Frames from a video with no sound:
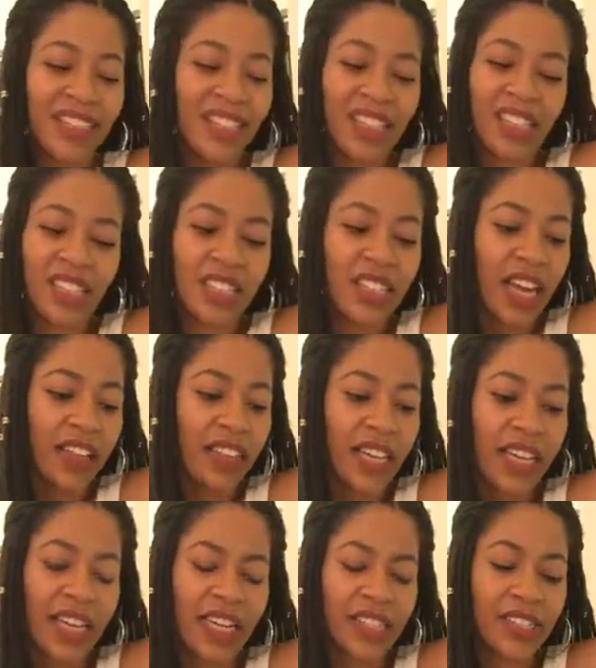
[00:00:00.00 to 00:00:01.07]
that's just not
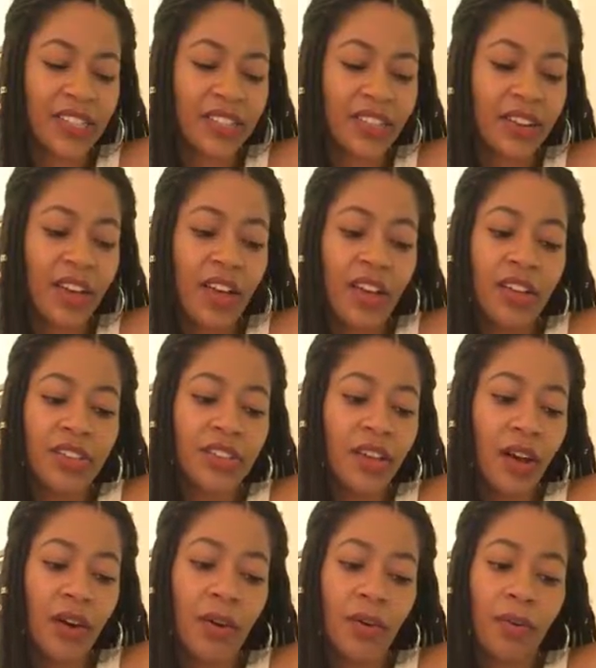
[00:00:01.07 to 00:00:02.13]
the answer.
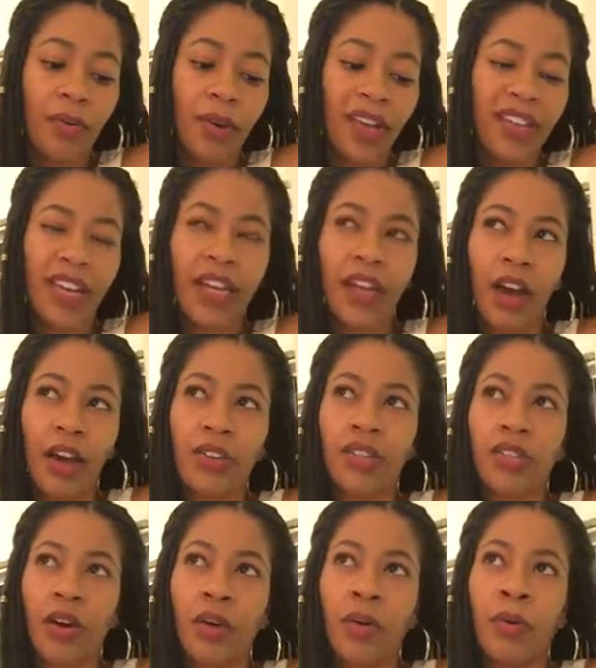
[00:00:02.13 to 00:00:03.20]
So, and
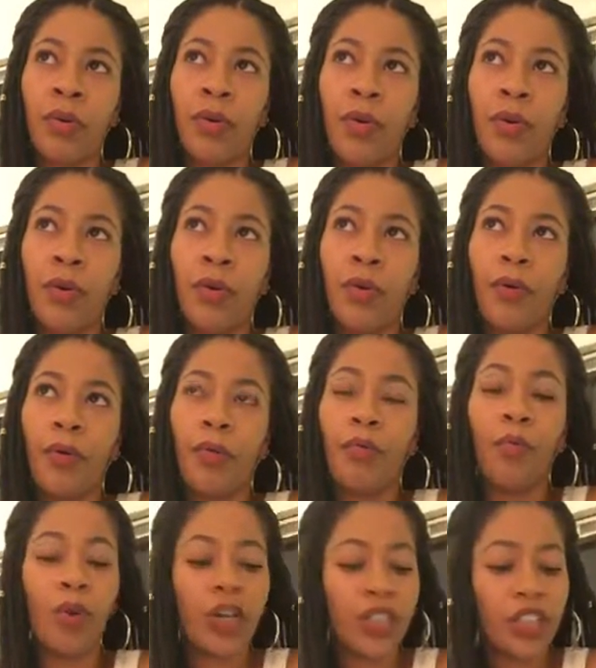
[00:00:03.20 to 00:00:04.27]
also,
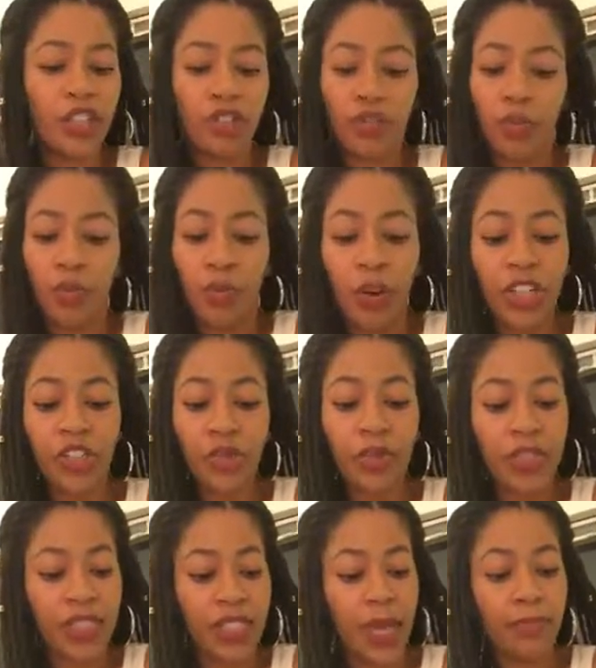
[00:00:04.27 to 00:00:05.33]
what
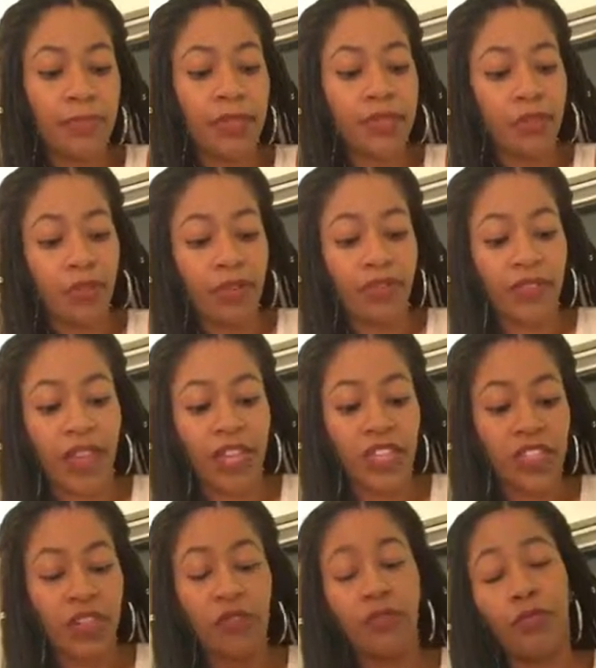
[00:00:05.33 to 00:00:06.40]
you accept is a
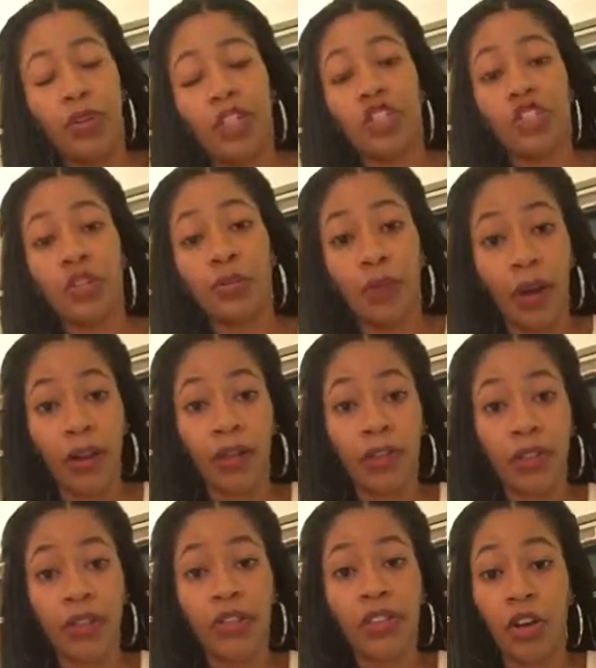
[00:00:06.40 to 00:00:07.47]
reflection of what you're
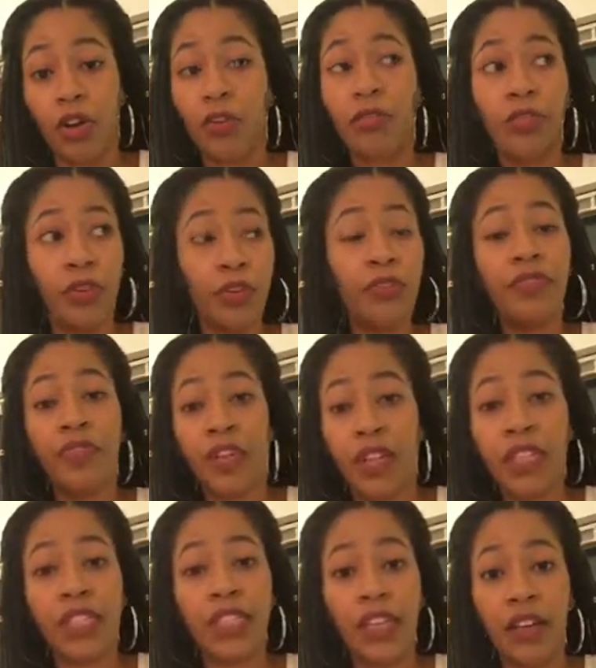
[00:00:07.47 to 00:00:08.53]
worth. So if you
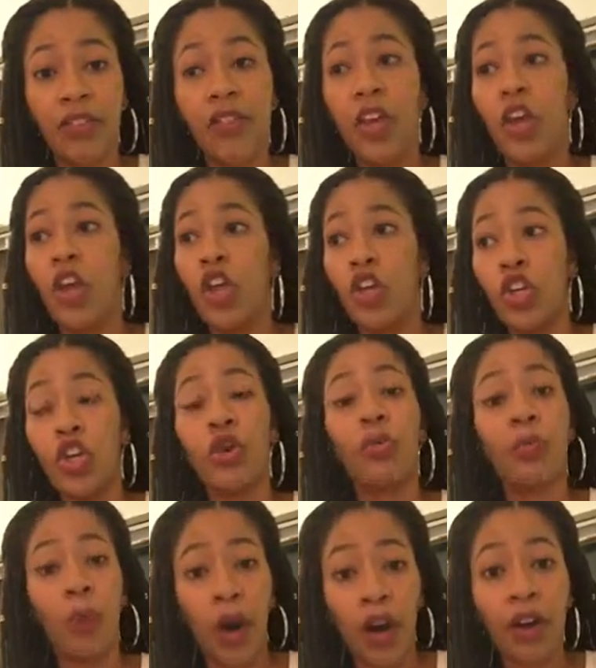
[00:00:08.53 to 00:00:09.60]
feel as if
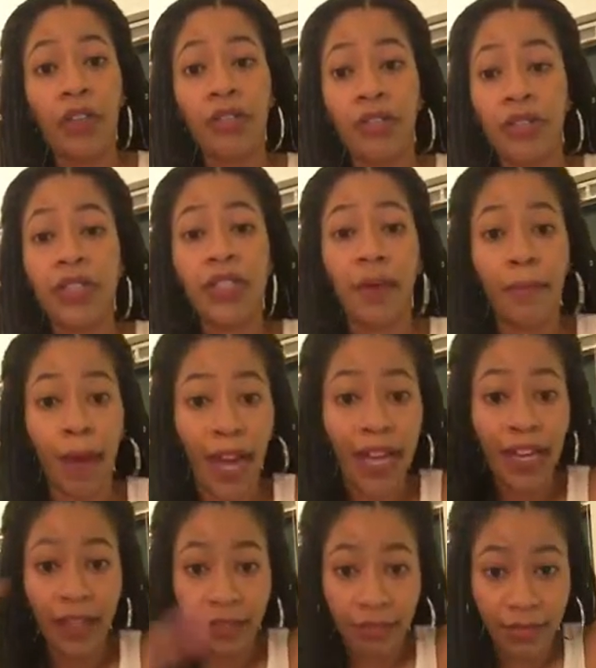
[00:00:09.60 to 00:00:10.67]
you're worth
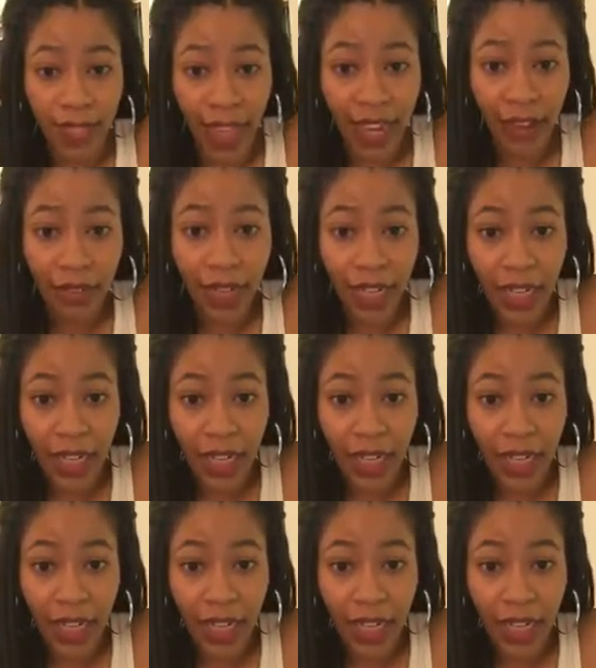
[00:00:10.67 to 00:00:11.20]
somebody down